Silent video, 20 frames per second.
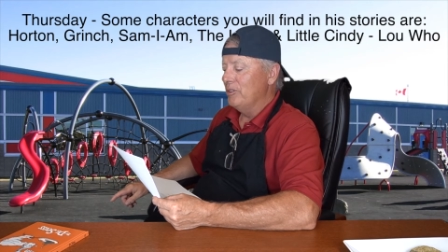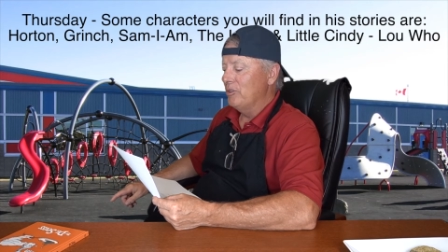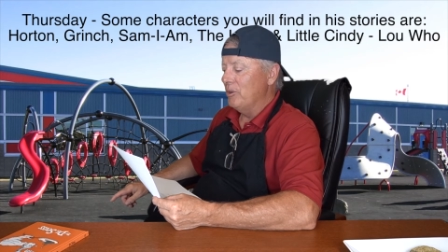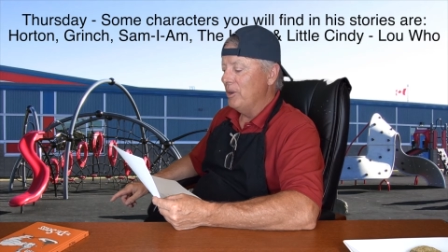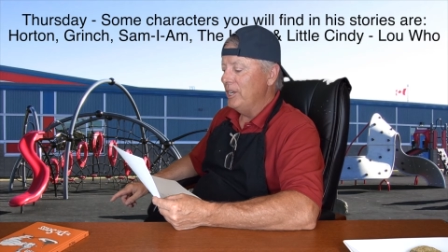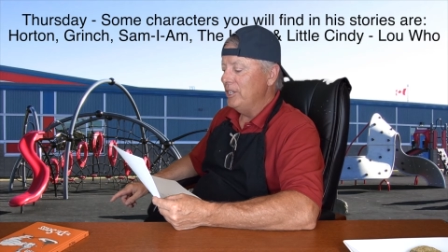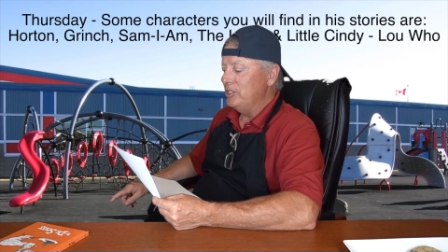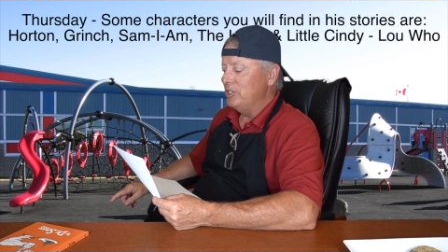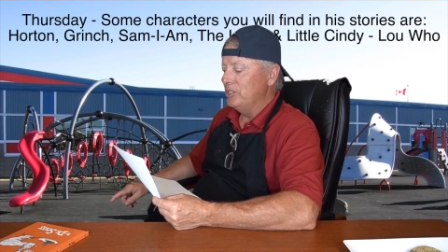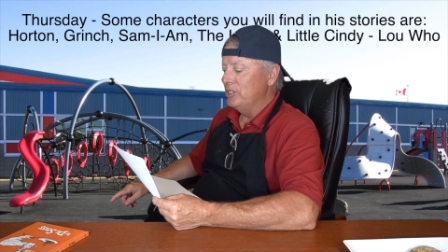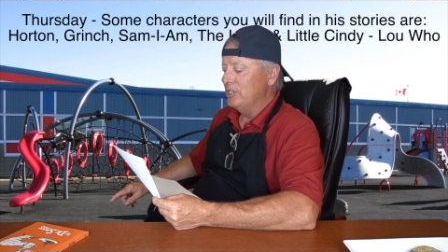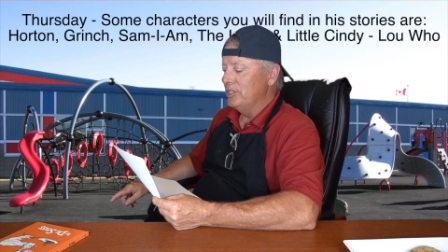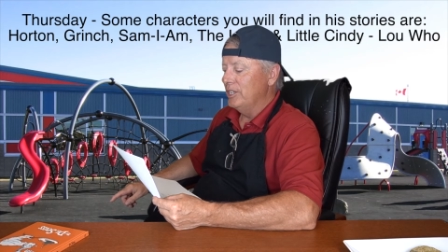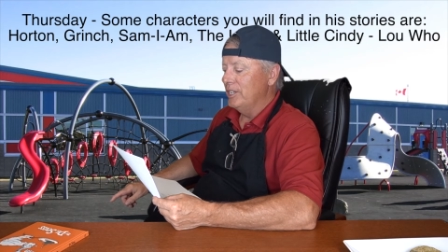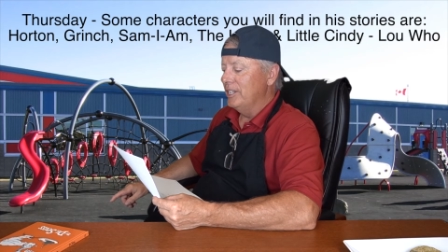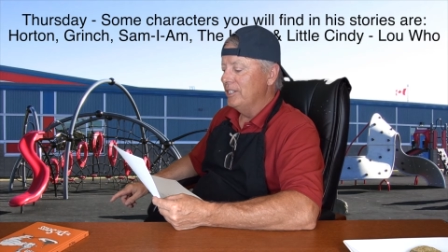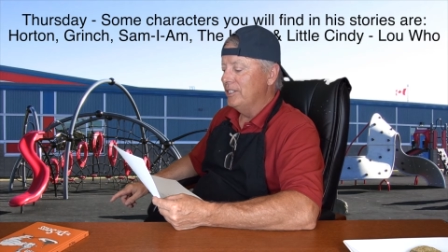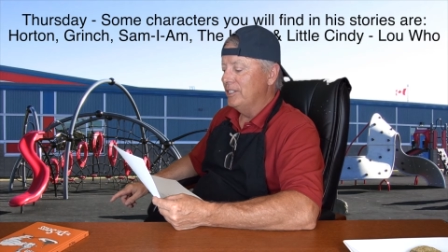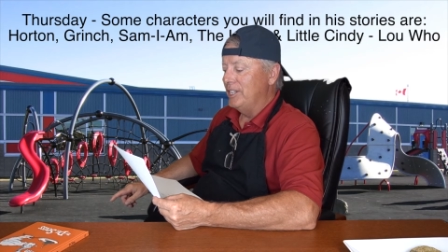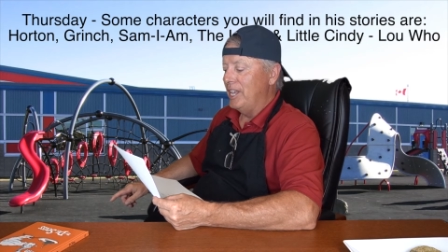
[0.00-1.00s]
Grinch,
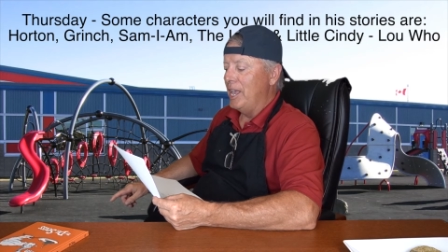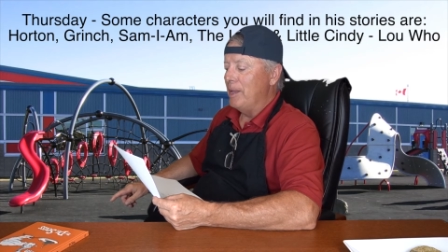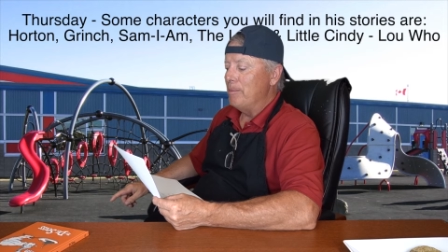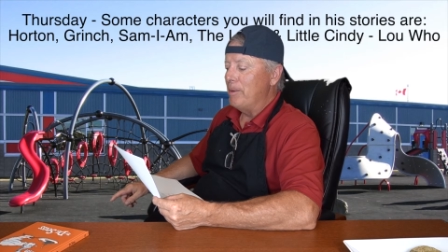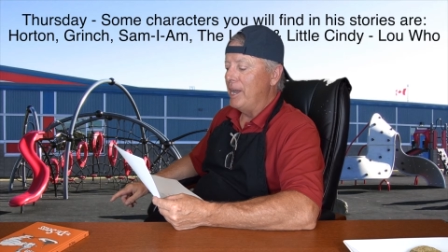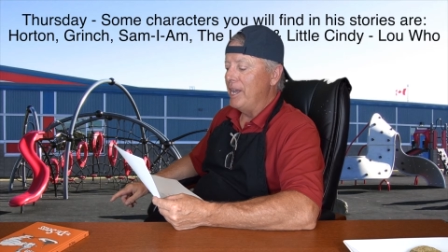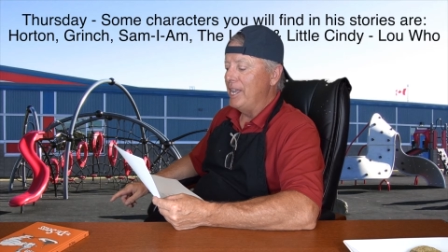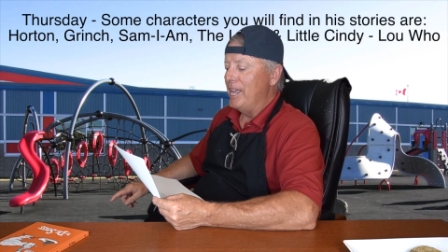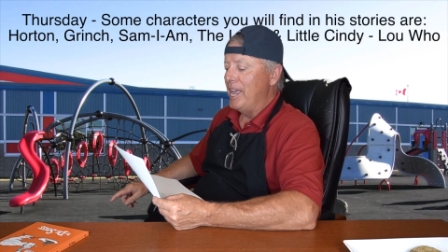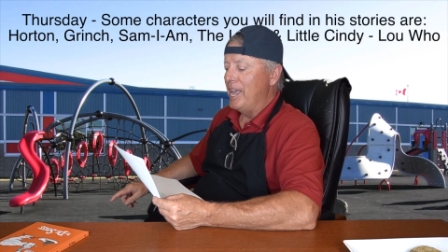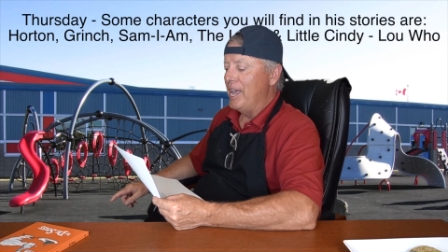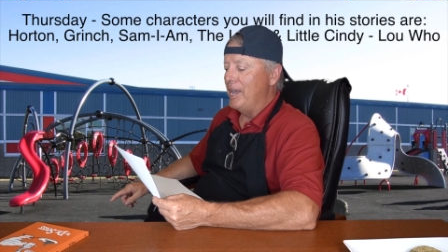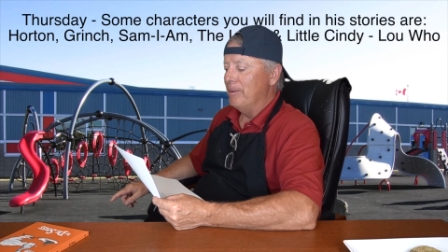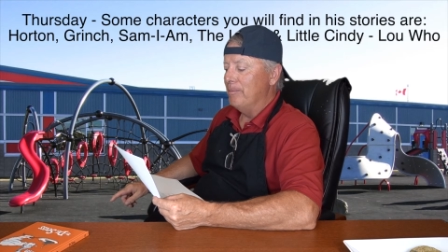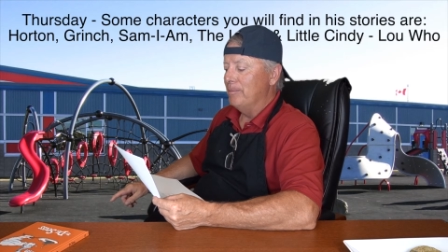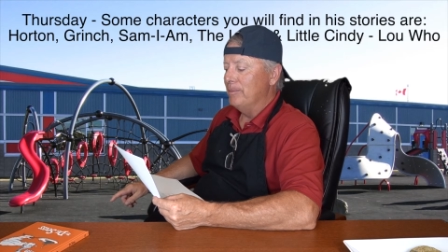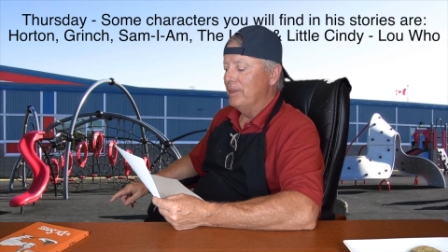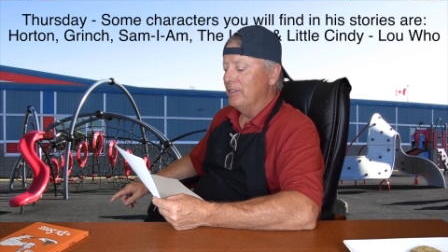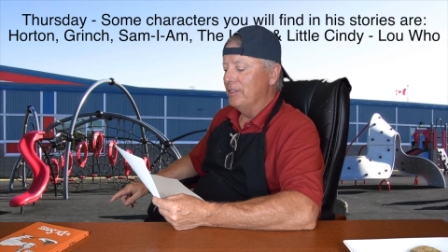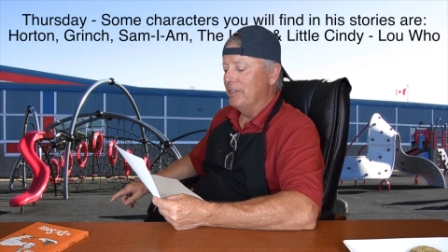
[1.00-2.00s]
Sam I Am,